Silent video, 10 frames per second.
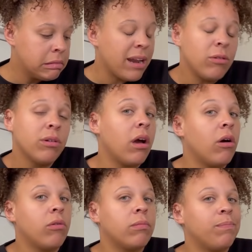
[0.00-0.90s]
I don't
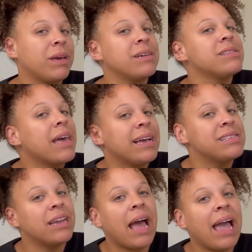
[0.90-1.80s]
know because like I
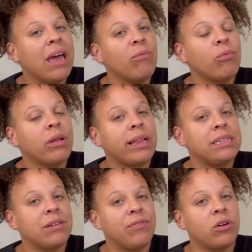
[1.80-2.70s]
said, I had really
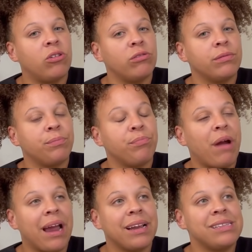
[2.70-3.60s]
difficult
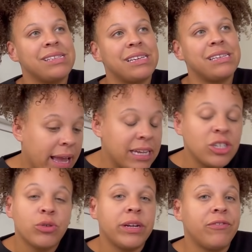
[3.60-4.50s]
pregnancies. I
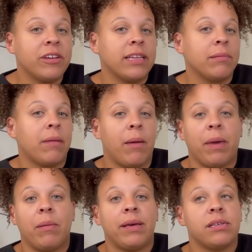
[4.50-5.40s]
enjoyed feeling my
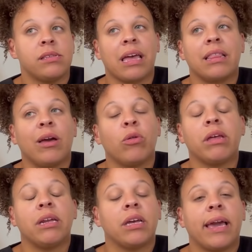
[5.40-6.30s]
babies. Like the
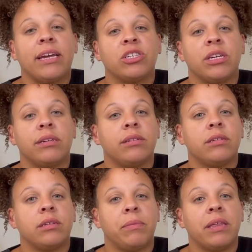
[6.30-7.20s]
only indication
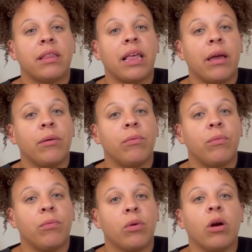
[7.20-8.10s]
to me that they
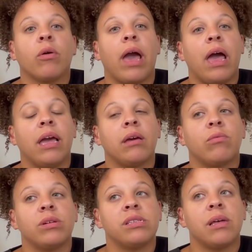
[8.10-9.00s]
were okay
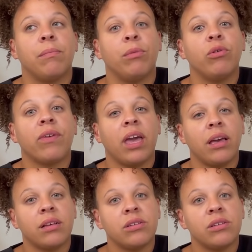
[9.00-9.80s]
was them moving.